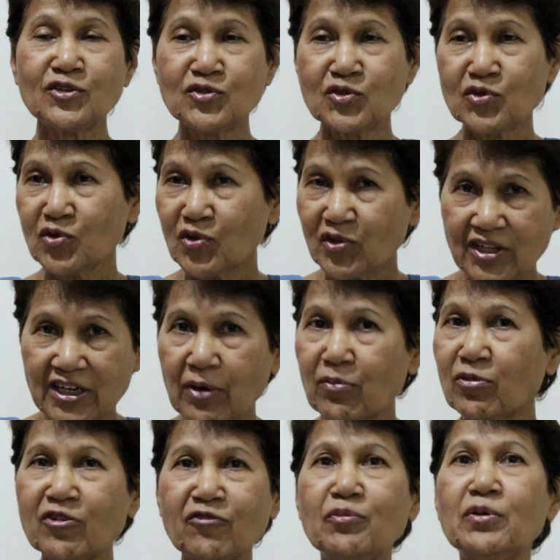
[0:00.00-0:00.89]
Do you know the
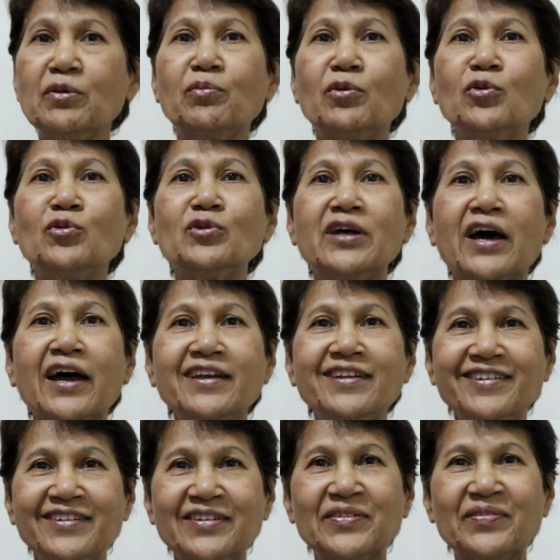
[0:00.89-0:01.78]
number of people who
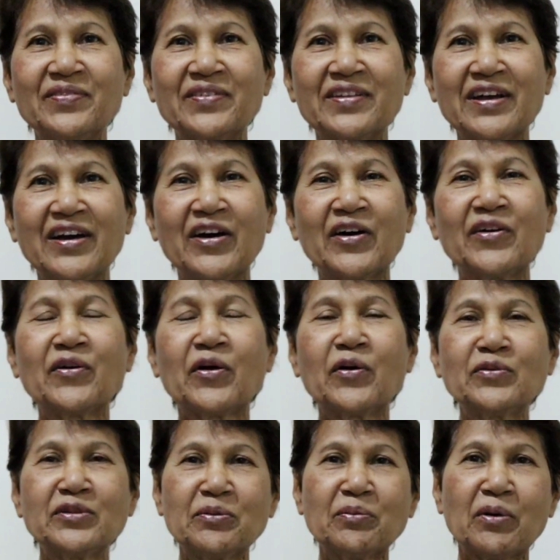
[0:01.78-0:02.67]
died
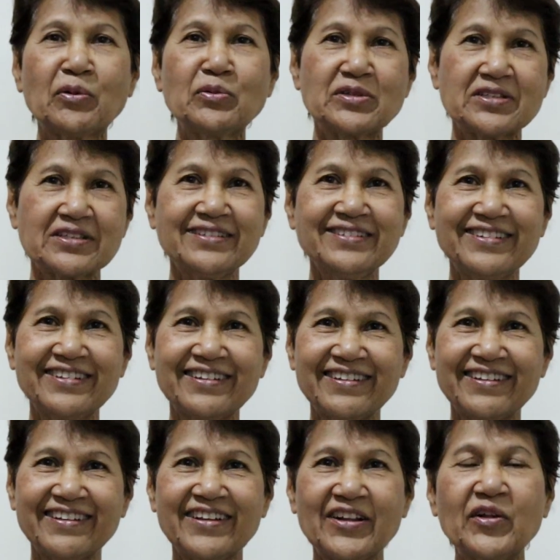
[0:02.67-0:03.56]
around the mountain?
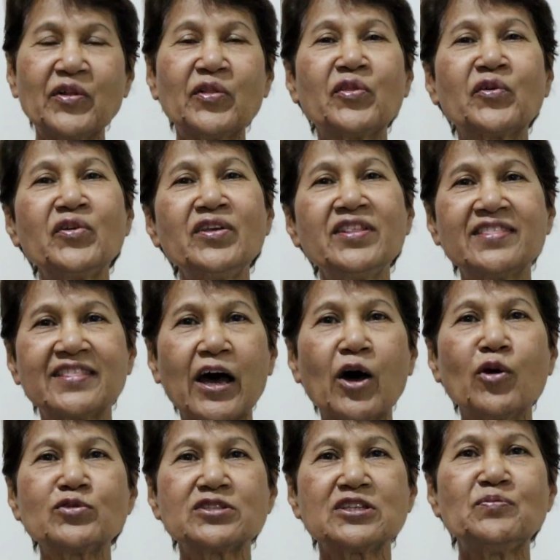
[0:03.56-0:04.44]

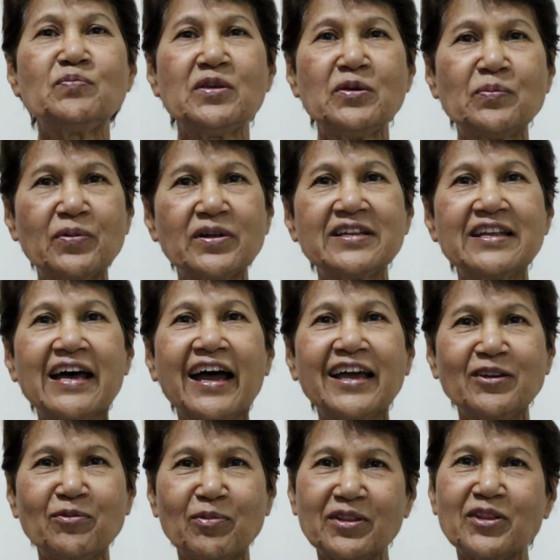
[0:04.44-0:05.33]
3,000 people
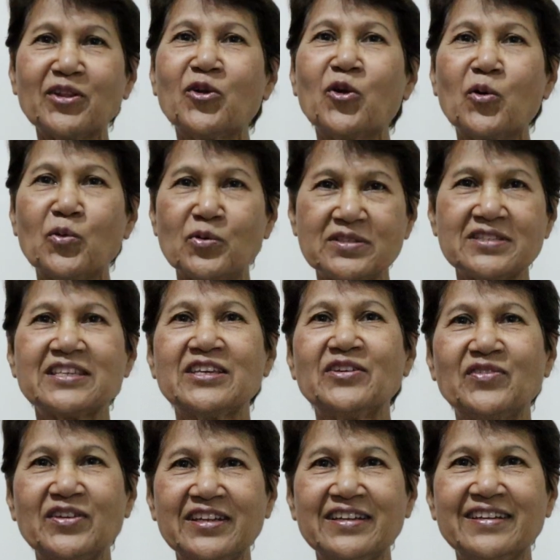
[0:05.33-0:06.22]
died when the law was
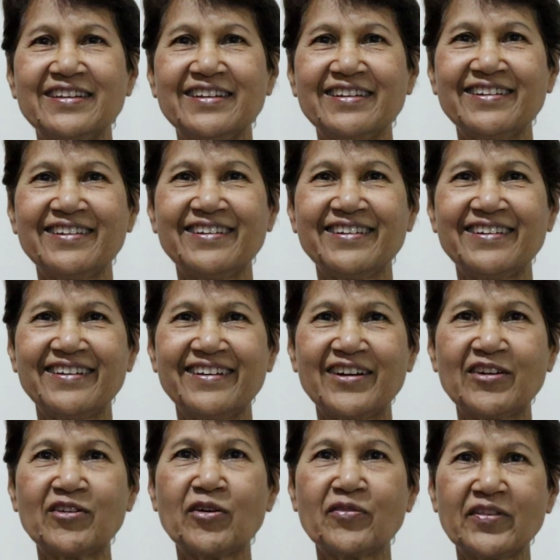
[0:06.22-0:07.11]
given
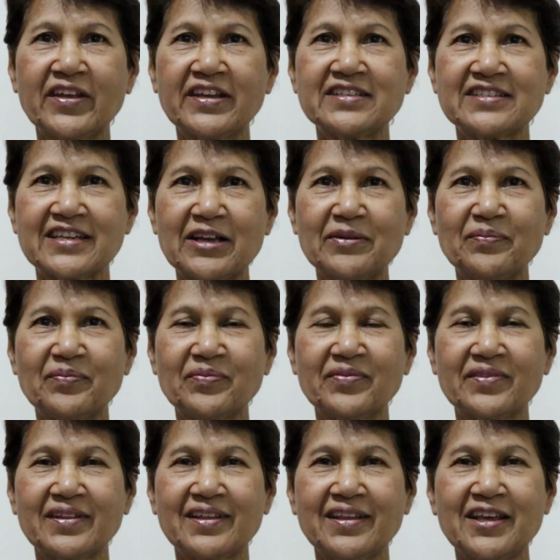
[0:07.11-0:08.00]
around that
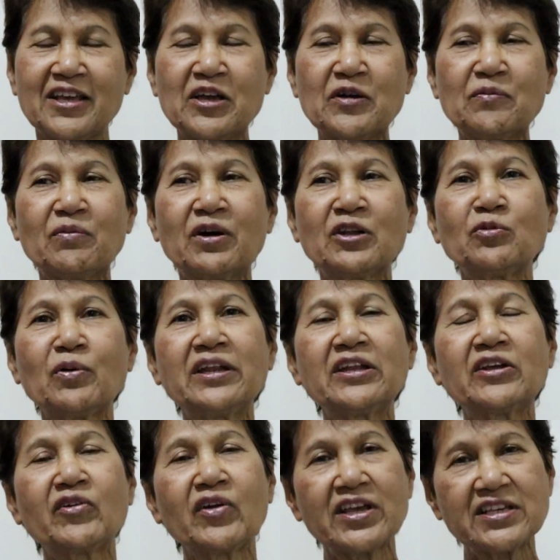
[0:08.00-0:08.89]
time. But
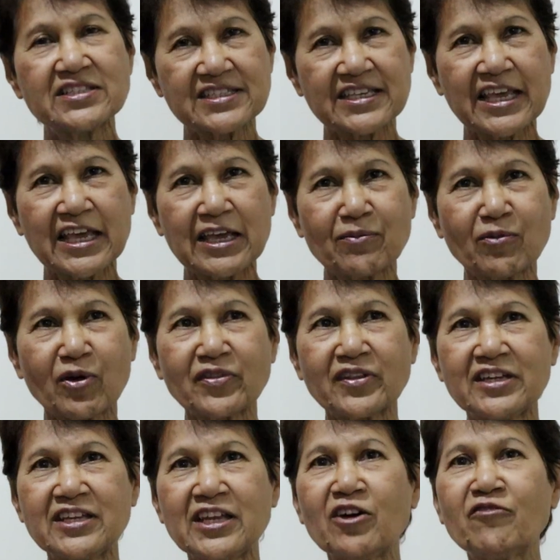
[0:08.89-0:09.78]
when grace came
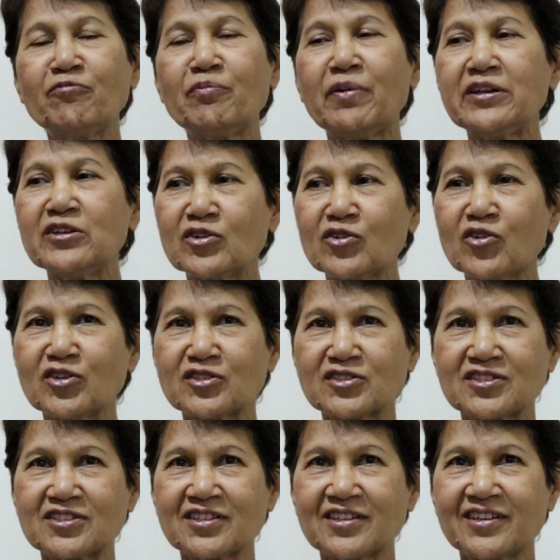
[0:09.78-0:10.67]
on the day of
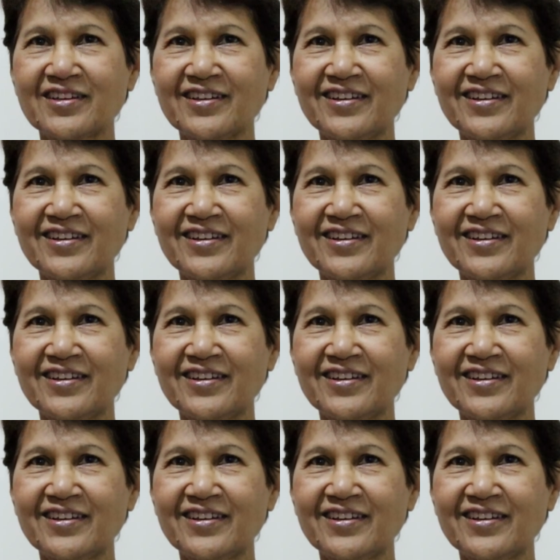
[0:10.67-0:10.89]
Pentecost,